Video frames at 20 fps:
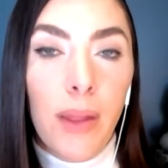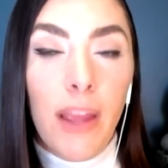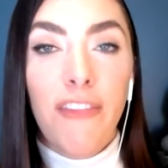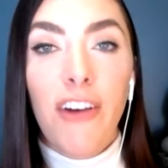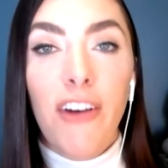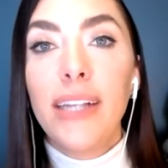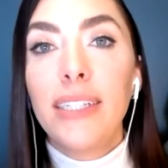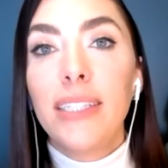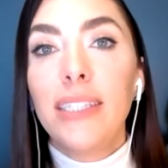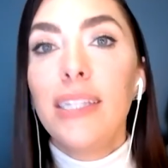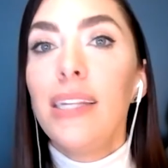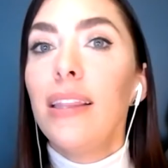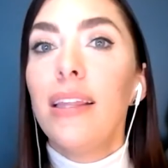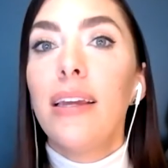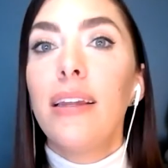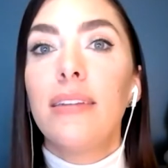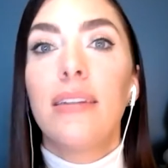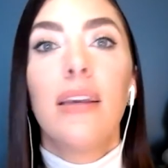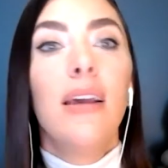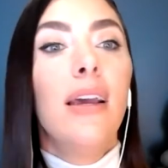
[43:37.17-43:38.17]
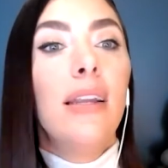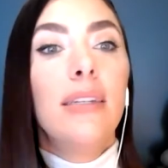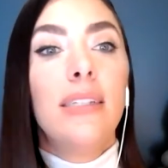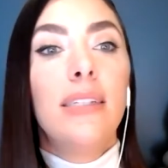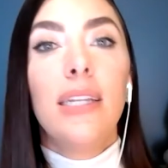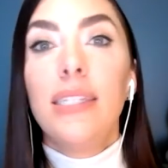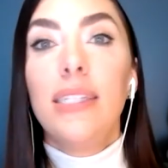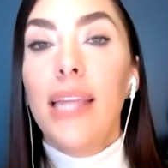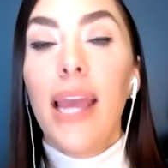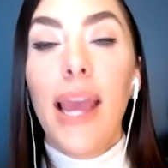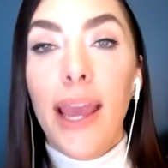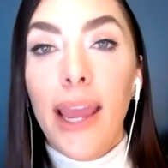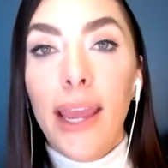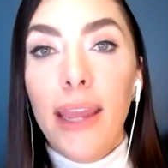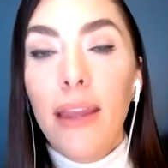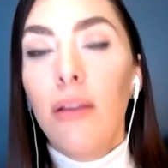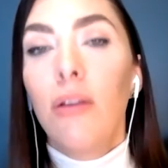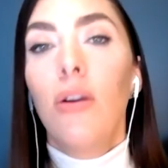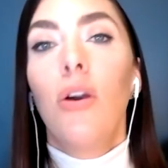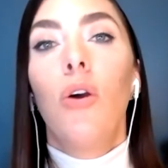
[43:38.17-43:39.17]
If I see that
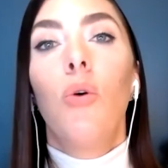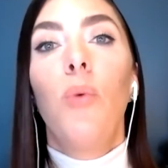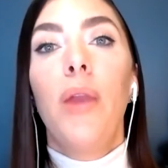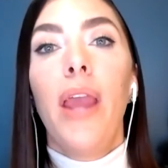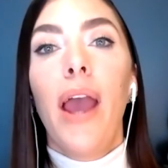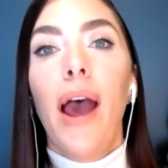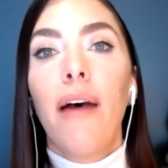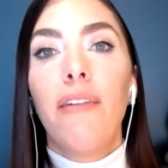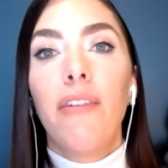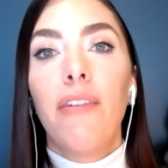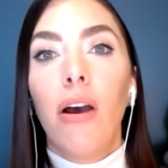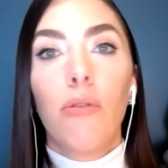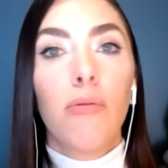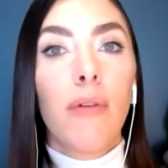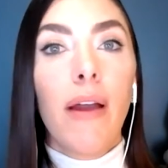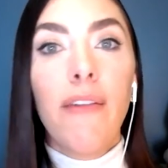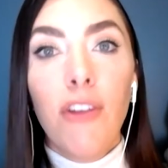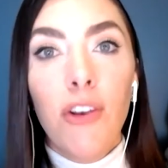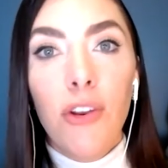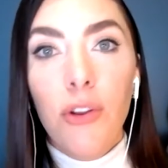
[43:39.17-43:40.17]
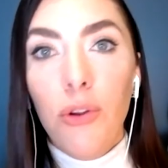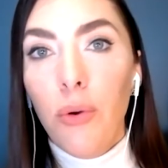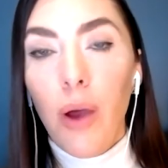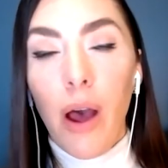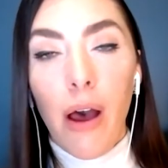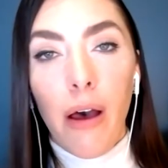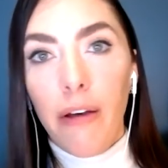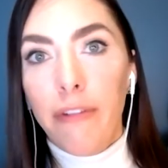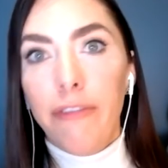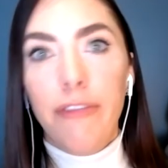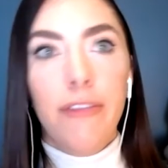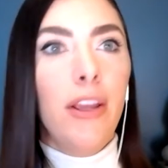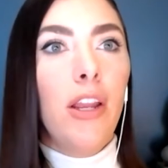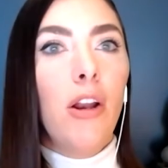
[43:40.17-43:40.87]
today we have a revenue of,